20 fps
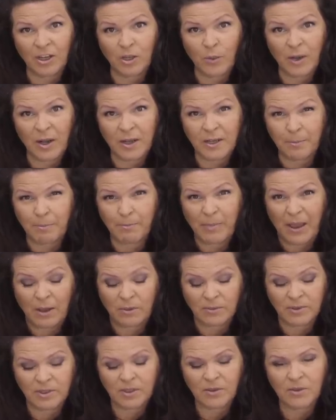You want it to
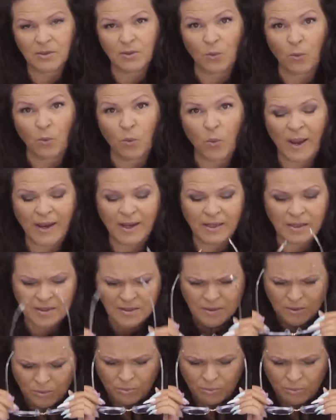bounce. So white is a